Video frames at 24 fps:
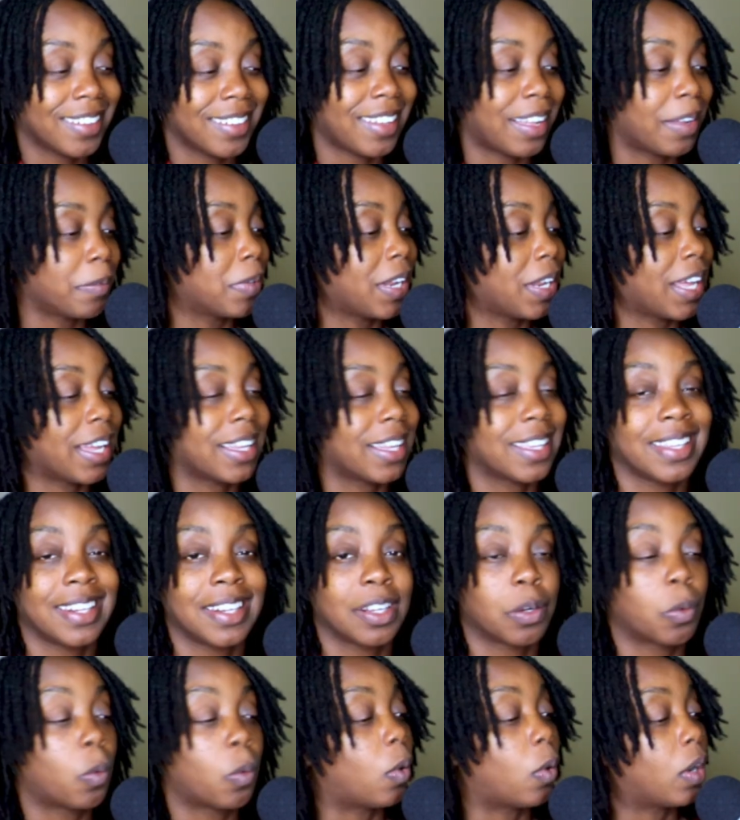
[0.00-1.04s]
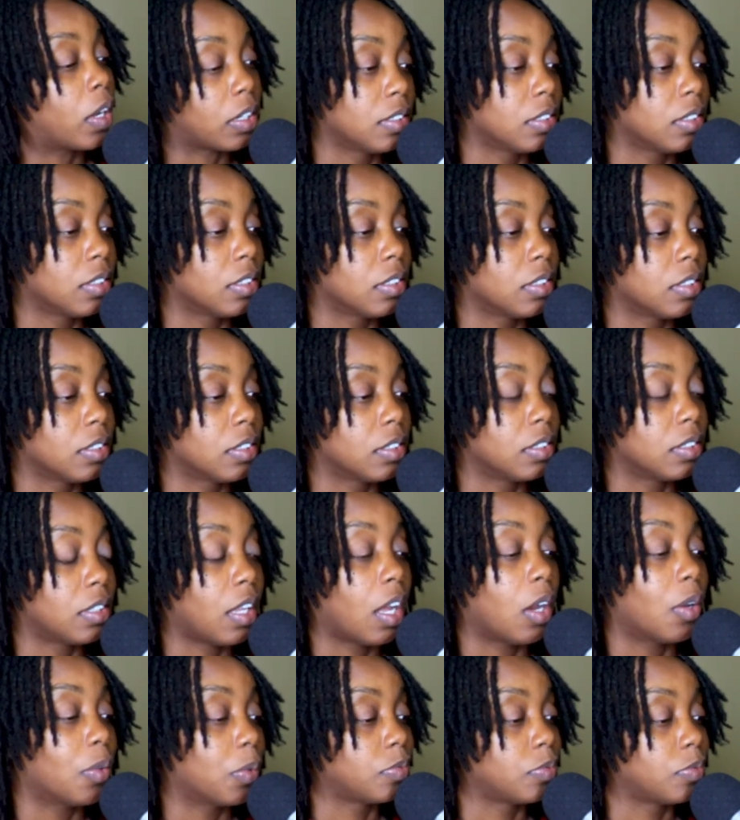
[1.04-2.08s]
I'm not getting in the water.
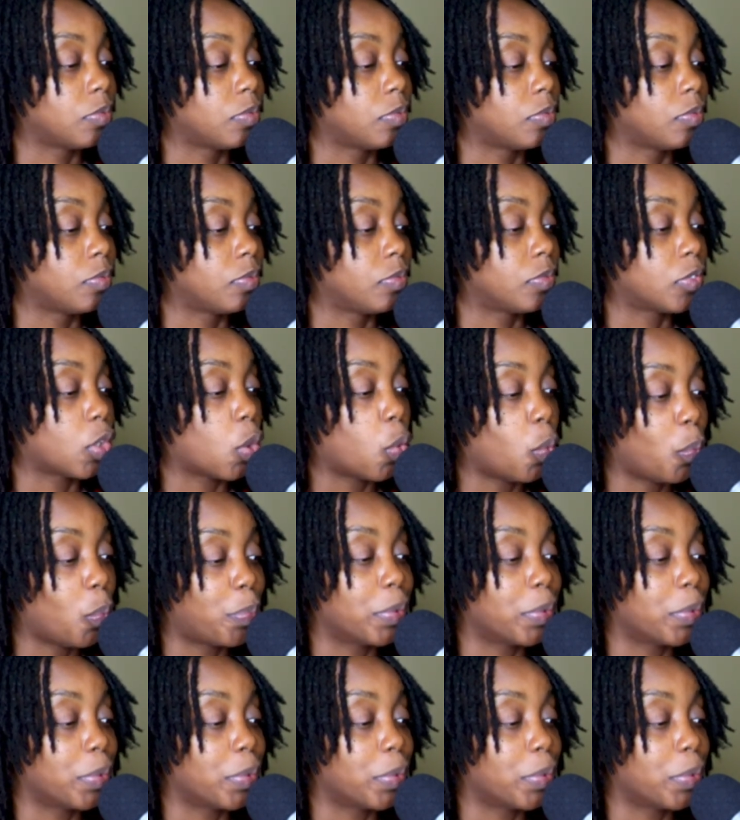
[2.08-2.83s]
No. Nope.